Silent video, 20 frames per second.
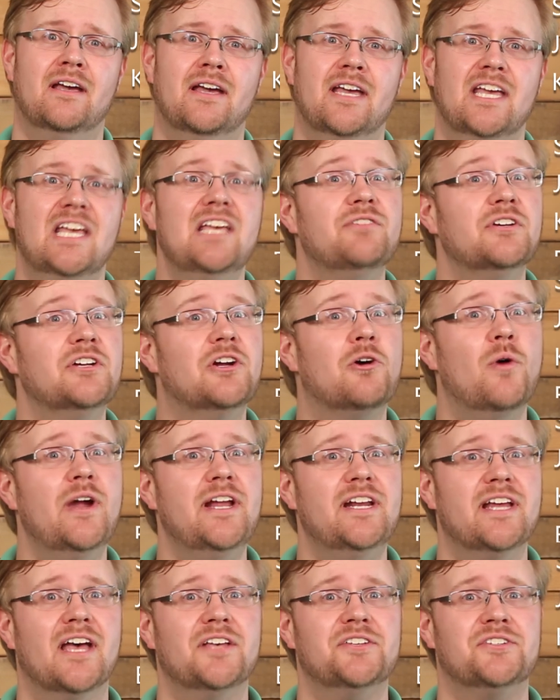Even Queen
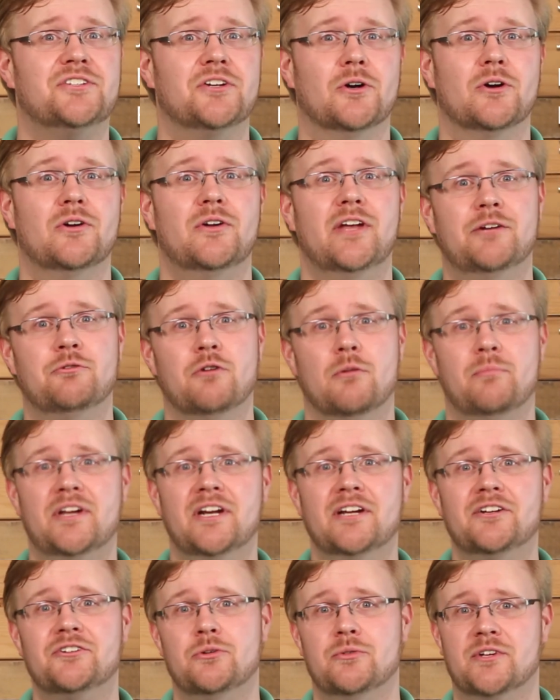Esther, in
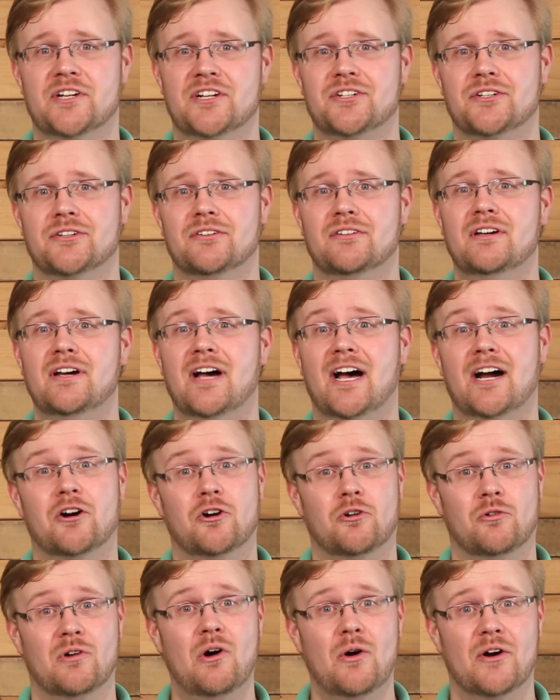rabbinic tradition, a
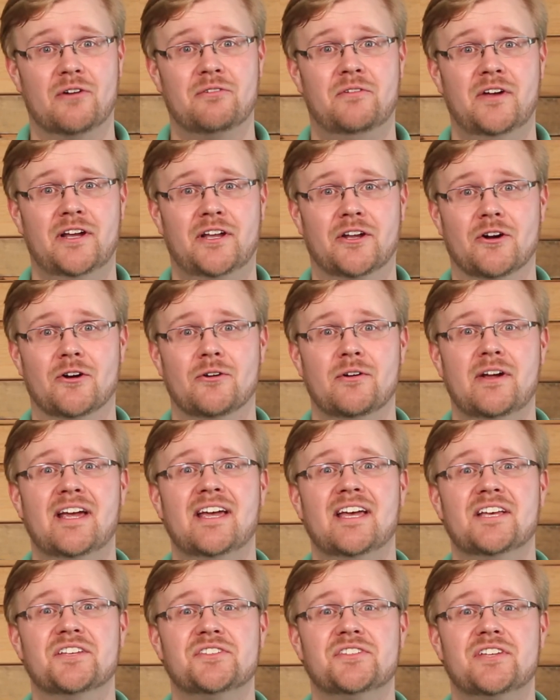heroic figure,
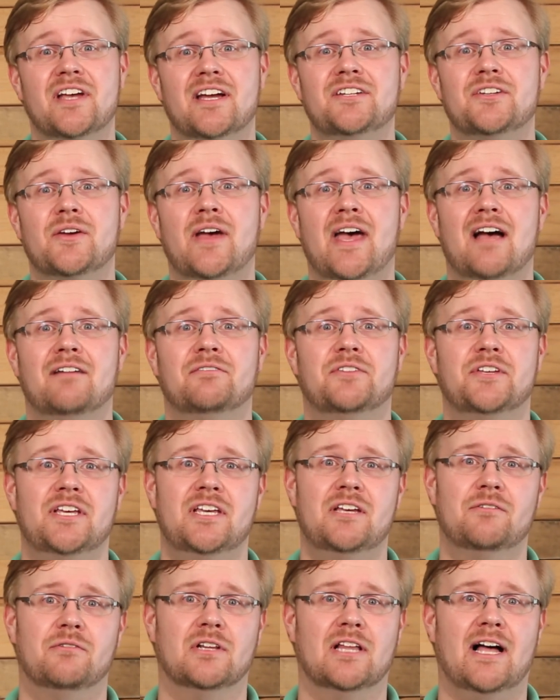is said to have the
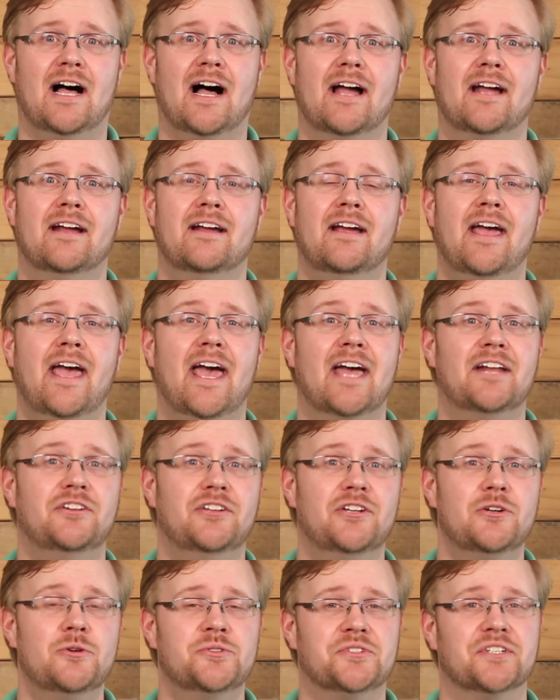evil eye and
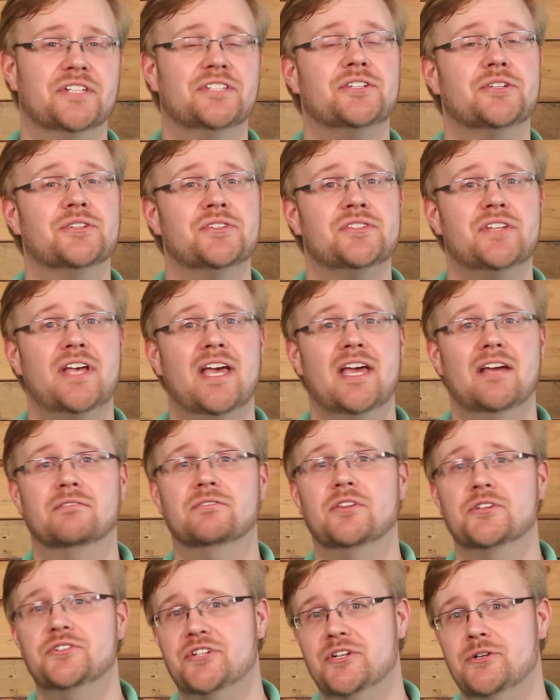used it to save
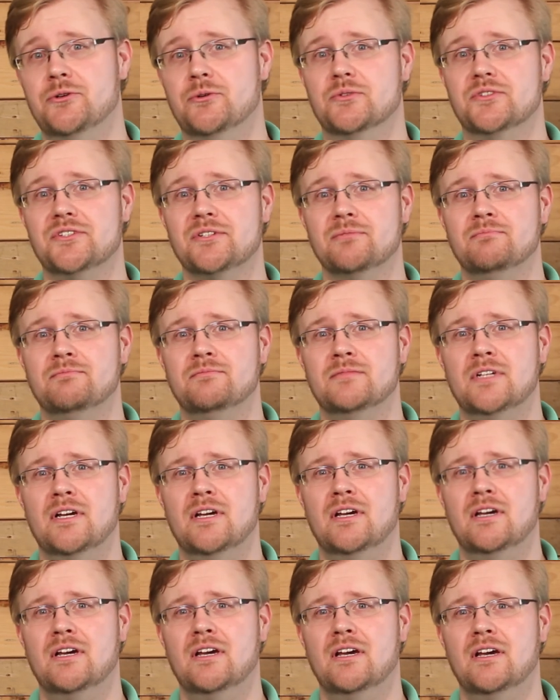the Jews.
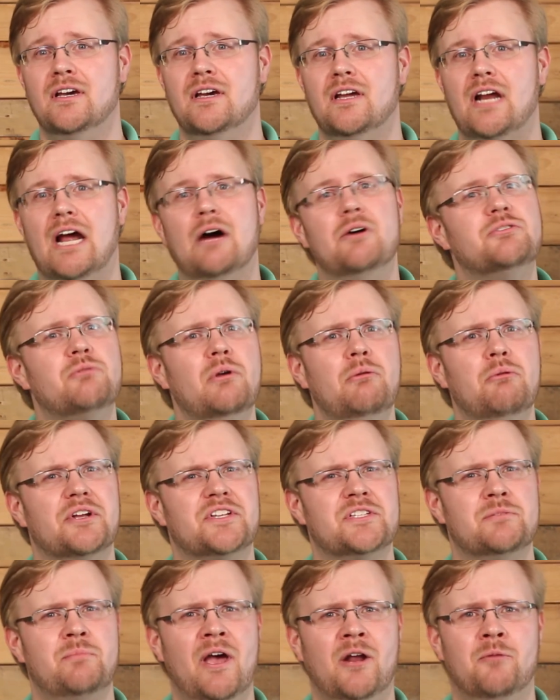Now, as we would
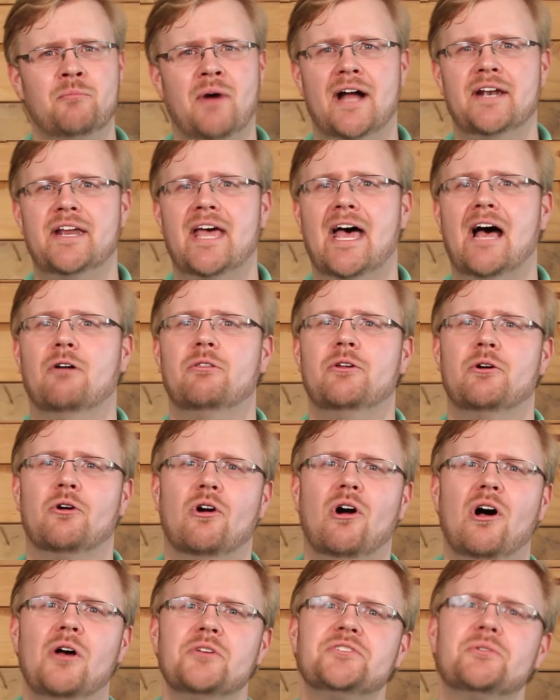expect by now, there are
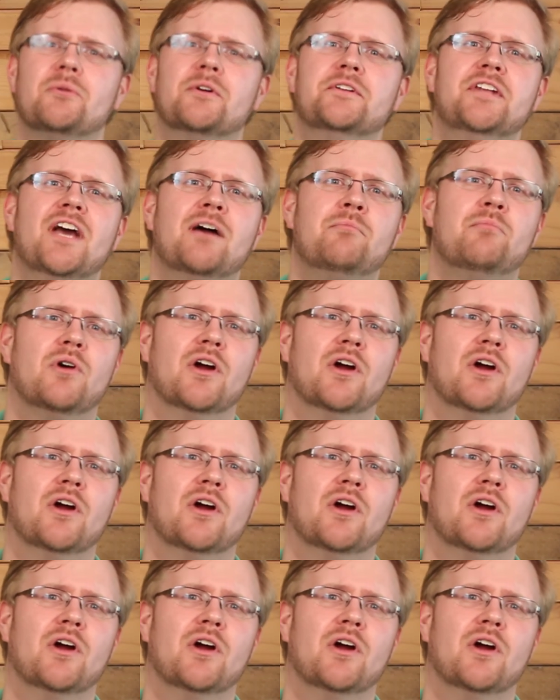also a number